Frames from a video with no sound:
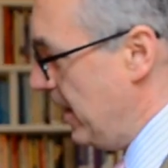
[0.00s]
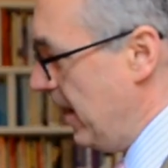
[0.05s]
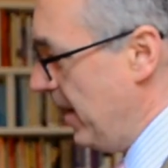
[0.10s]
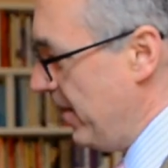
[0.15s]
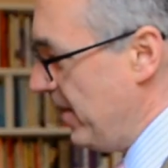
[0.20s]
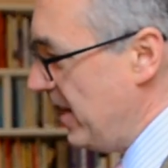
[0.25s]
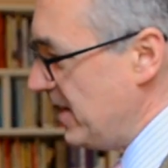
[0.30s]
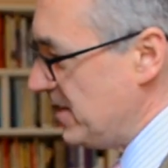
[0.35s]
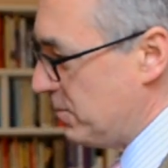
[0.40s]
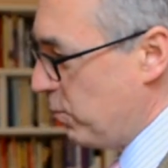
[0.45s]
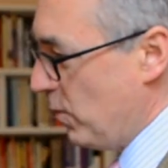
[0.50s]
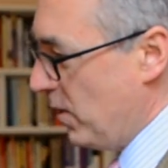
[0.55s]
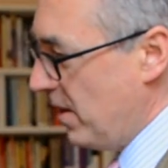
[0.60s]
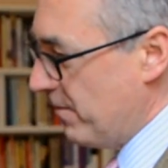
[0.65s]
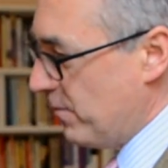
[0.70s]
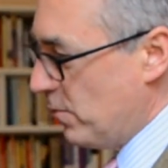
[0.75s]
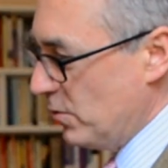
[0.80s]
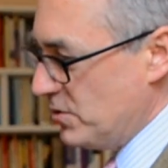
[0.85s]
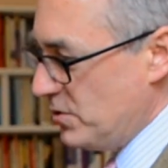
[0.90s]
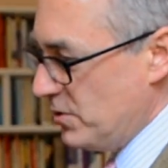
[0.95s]
And that's
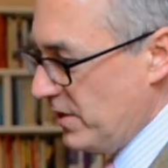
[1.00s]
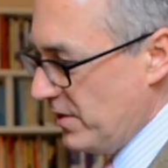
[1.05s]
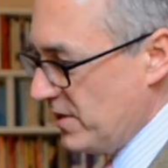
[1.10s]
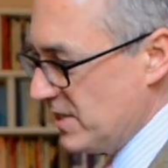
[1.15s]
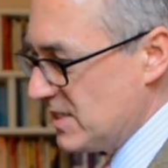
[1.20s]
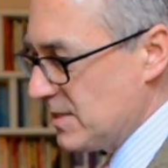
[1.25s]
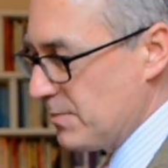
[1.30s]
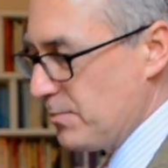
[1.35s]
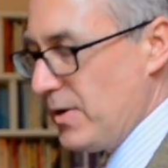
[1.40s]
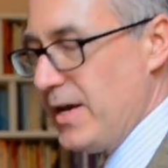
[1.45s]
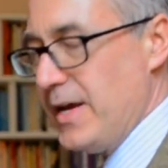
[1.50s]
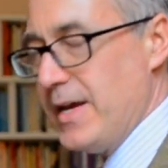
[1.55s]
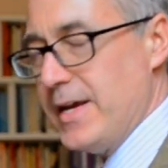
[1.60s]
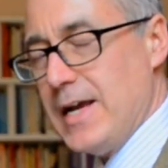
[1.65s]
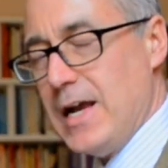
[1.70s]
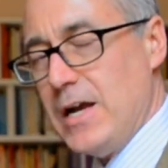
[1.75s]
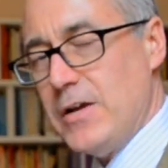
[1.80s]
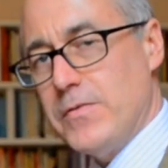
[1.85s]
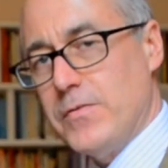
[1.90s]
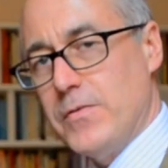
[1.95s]
why, of course, you get this
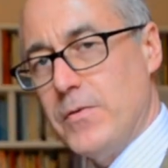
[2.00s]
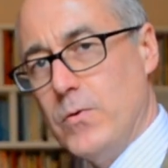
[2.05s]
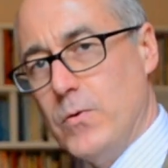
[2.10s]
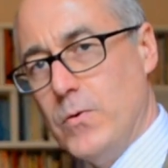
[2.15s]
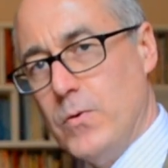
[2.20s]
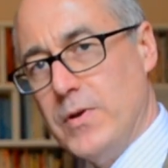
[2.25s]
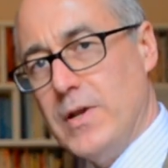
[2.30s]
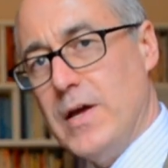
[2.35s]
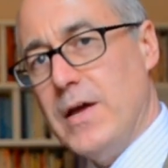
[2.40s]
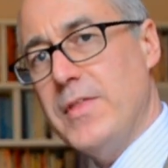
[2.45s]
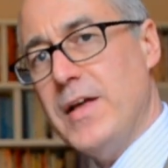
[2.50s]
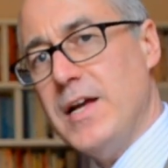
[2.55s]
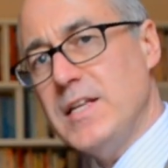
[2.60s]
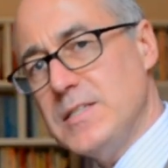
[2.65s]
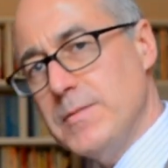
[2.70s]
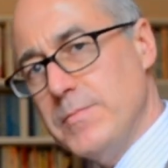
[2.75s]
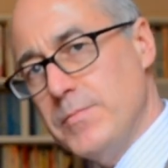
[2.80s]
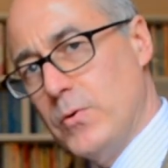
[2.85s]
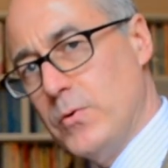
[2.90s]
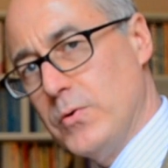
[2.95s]
splaying out of the horn. And
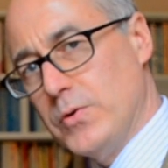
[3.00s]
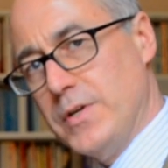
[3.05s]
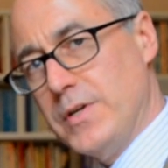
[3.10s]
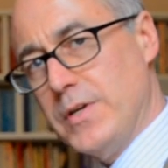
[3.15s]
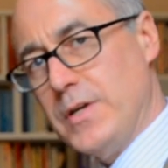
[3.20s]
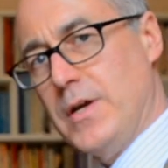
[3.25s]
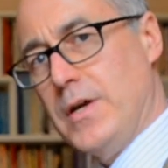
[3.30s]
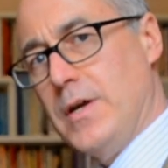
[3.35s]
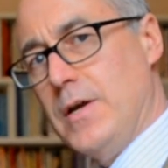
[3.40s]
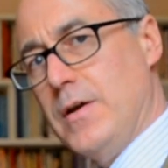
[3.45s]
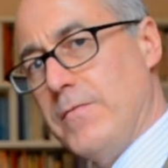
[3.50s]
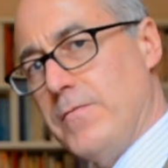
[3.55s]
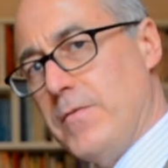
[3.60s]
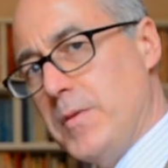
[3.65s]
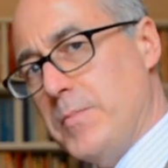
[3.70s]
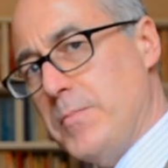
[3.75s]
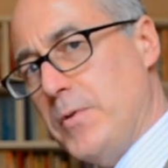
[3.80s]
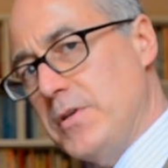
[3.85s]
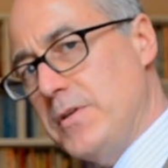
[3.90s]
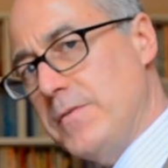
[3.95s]
that's important
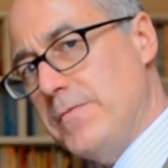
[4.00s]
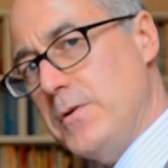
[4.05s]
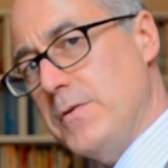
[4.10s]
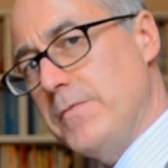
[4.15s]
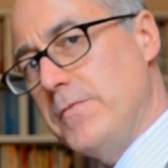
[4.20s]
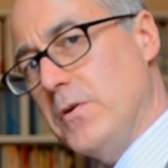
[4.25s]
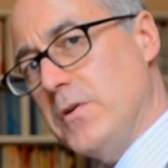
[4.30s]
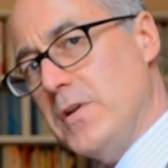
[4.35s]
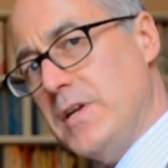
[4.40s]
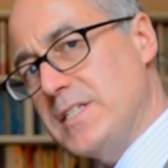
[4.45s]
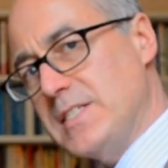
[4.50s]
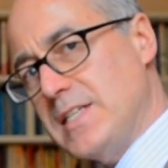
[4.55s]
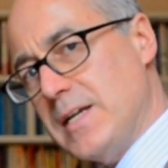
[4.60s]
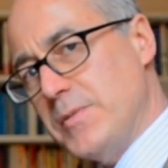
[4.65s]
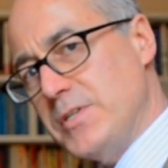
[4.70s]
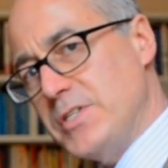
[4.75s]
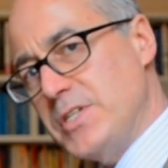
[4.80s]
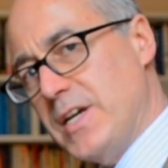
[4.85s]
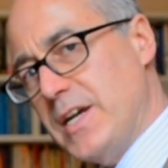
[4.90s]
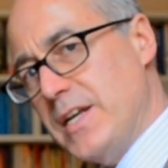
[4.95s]
from the point of view of not
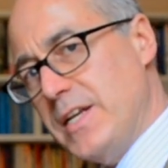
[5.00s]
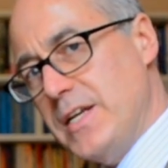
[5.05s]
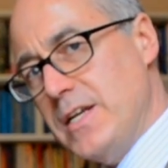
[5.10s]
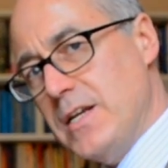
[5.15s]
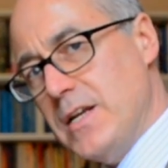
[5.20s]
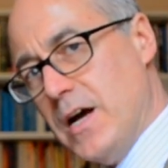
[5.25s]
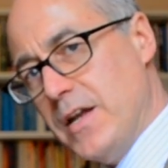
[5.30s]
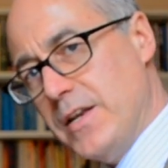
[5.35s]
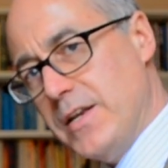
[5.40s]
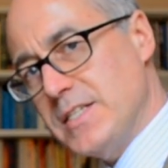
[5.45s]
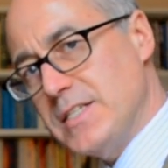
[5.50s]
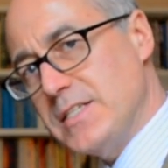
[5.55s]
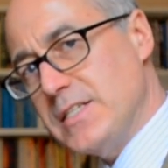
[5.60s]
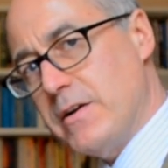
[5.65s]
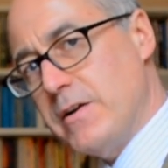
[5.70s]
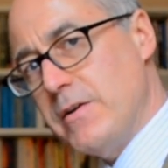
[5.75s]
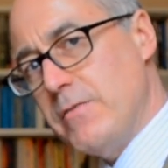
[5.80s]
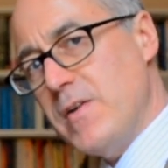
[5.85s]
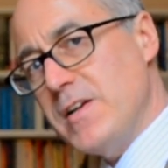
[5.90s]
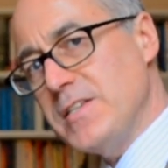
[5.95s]
establishing any
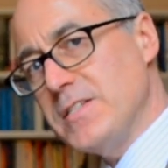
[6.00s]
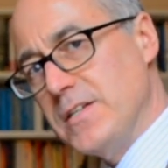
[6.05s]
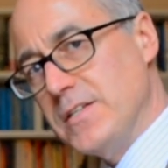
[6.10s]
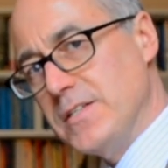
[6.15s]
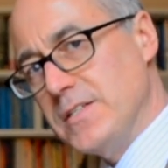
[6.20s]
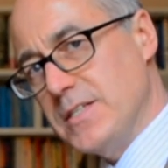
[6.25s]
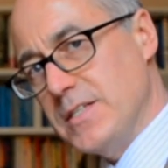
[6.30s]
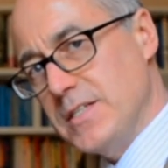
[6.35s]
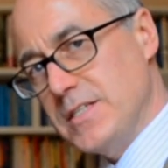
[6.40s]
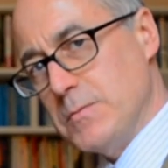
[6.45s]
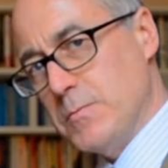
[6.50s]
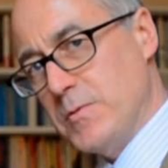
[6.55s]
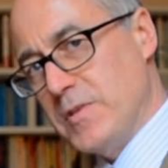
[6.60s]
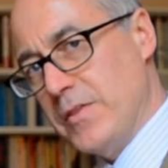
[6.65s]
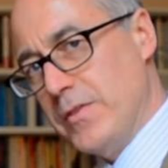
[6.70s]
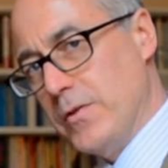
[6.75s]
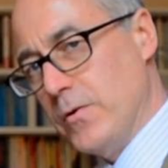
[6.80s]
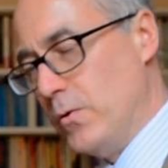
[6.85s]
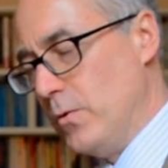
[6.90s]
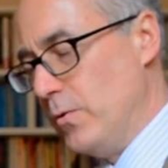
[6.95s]
unnecessary resonances
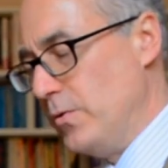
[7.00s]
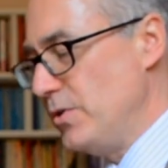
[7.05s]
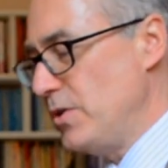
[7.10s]
within the horn.